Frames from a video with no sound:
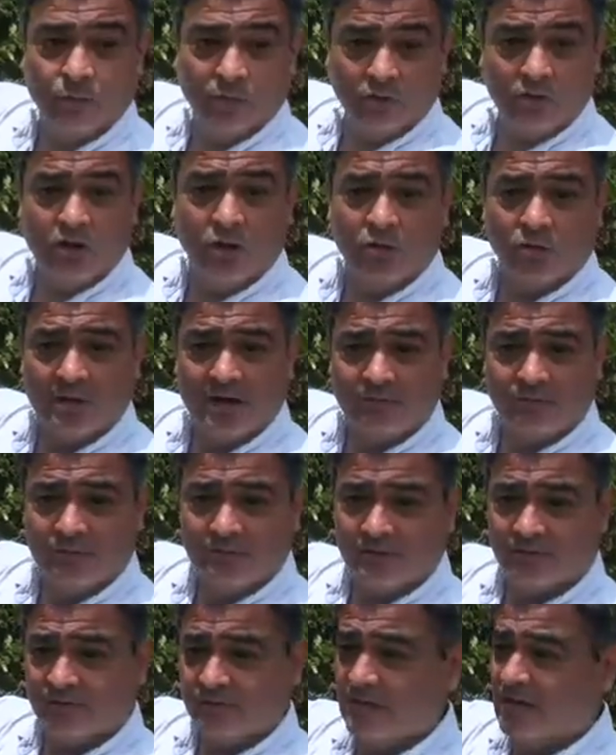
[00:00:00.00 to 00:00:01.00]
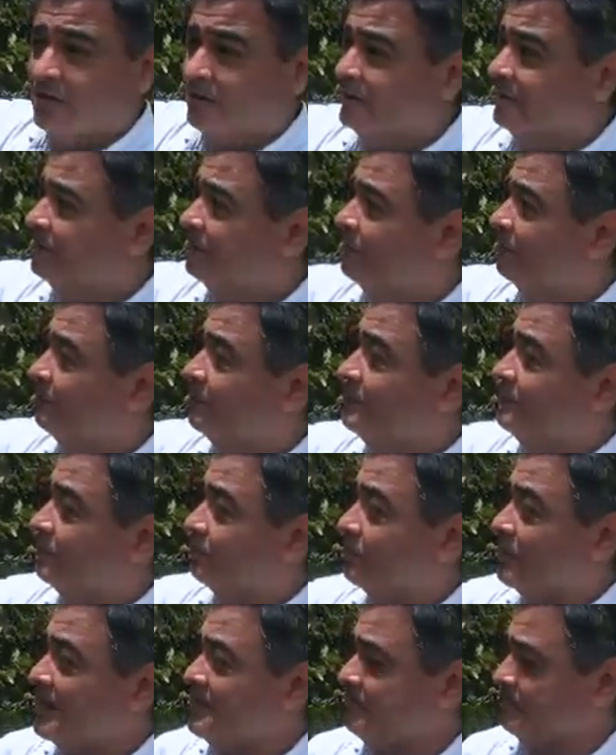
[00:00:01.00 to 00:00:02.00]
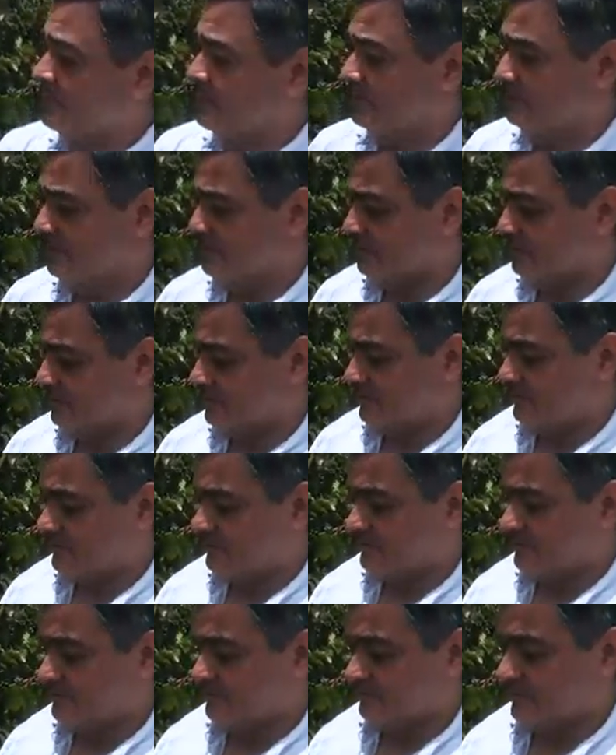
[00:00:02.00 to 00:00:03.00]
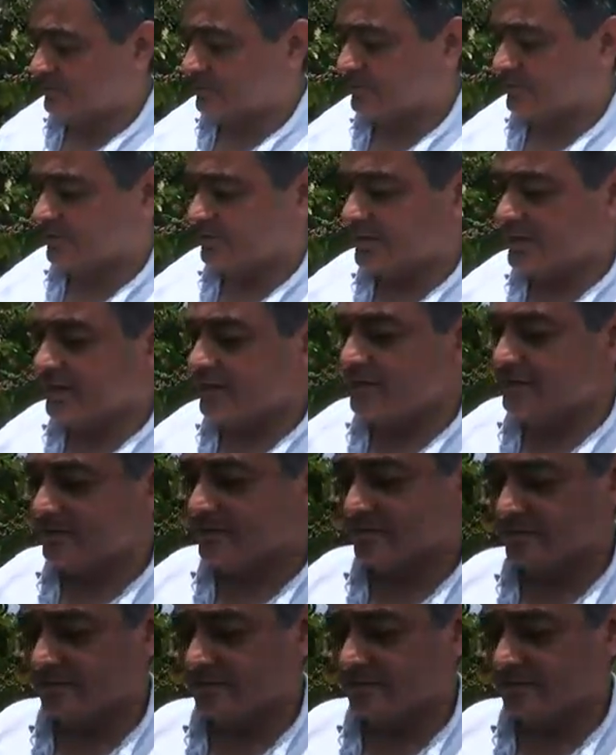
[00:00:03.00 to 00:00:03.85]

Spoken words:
will go red when they're flowering or when they're ripe. But you see,